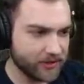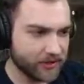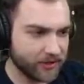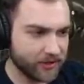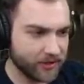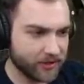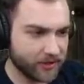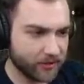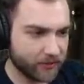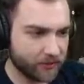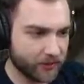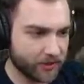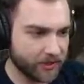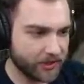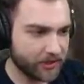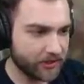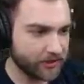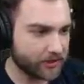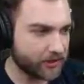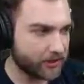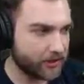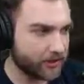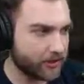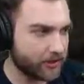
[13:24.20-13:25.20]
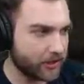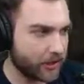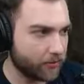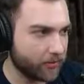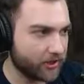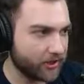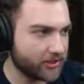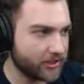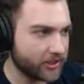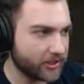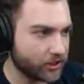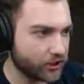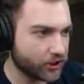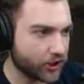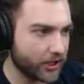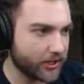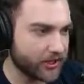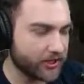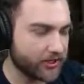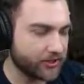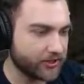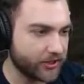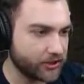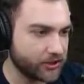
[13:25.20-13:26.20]
And right here, I'm gonna take a shot
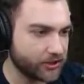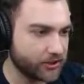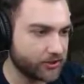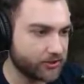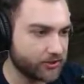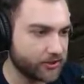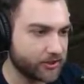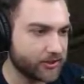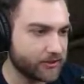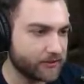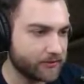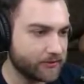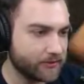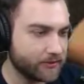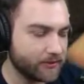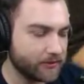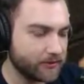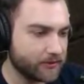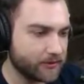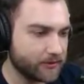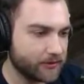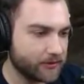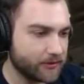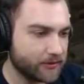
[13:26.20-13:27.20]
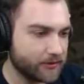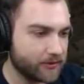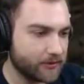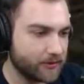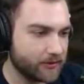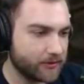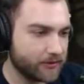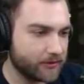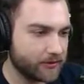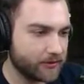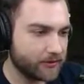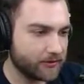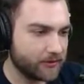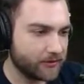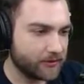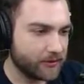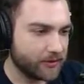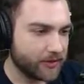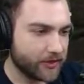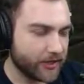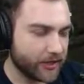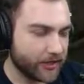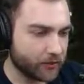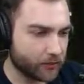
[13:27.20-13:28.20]
intentionally.
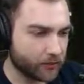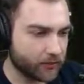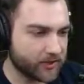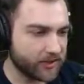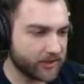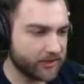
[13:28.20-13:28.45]
And the reason